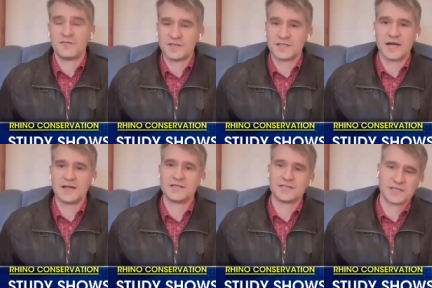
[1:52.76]
Often
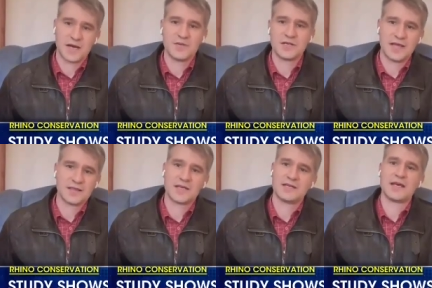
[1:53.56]
scientists come and
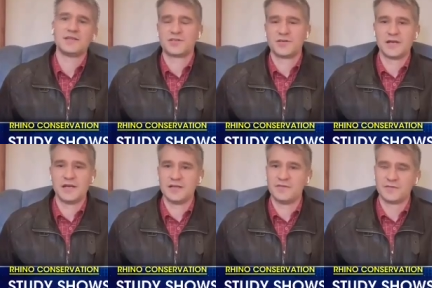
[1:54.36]
get their data
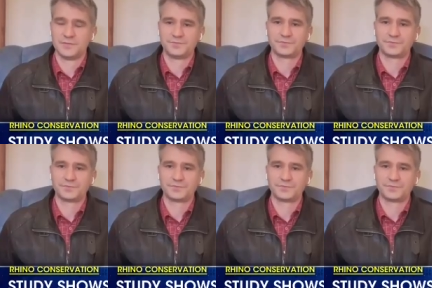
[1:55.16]
and leave